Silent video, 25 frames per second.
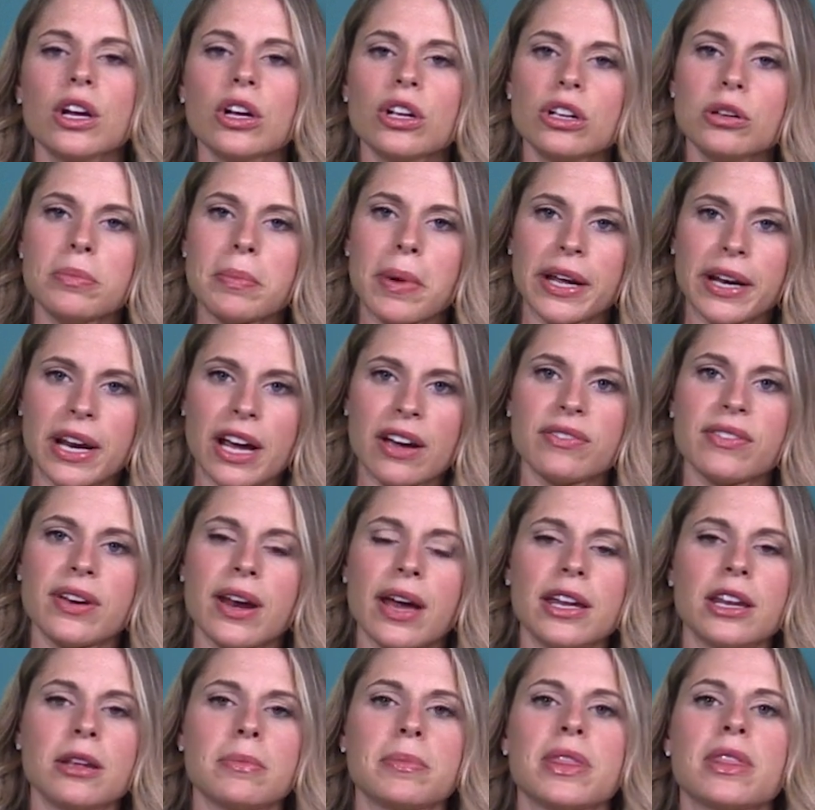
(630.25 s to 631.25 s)
you might have an
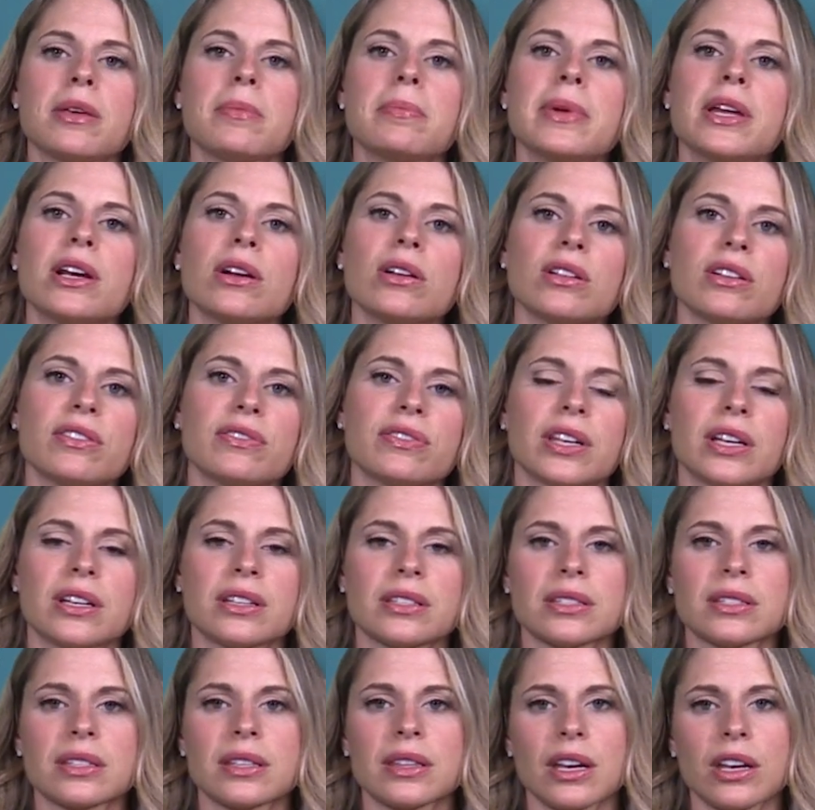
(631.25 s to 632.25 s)
item in the middle of
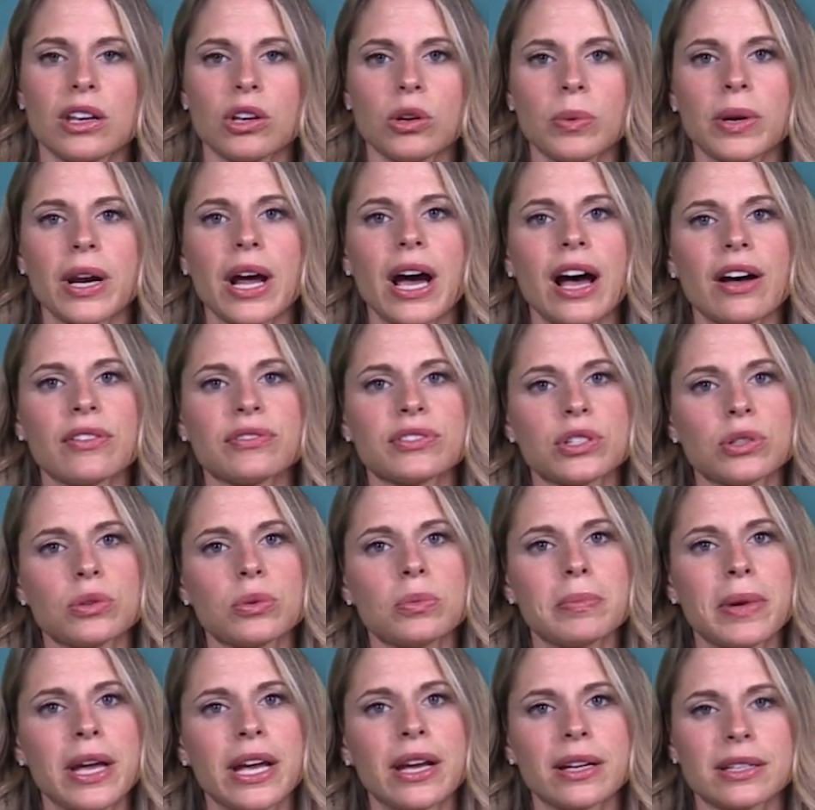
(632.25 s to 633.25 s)
this that you would have to
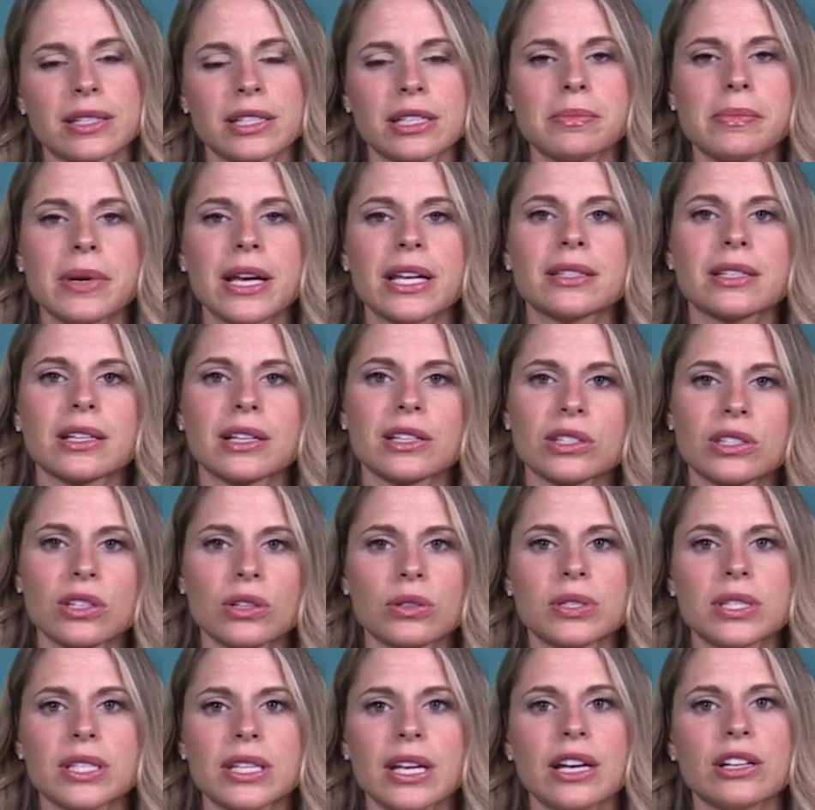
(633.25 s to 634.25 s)
make a semantic
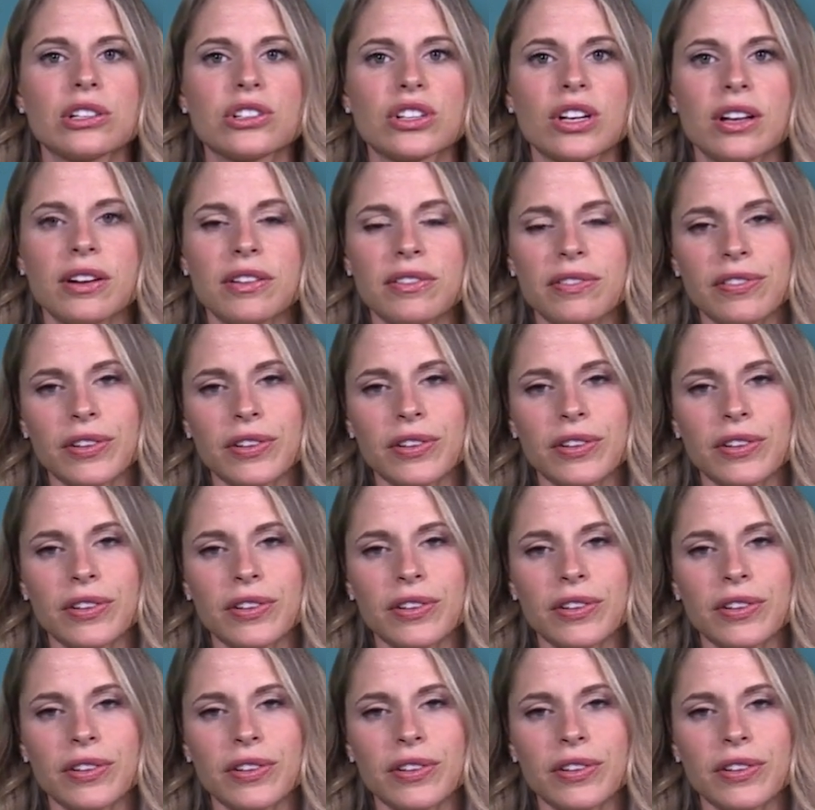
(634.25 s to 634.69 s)
association.